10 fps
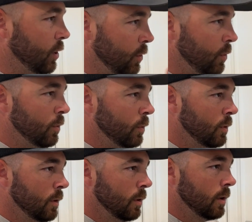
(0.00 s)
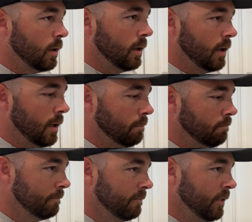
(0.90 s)
two?
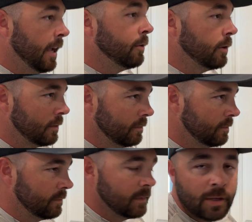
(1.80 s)
Flounder. Flounder,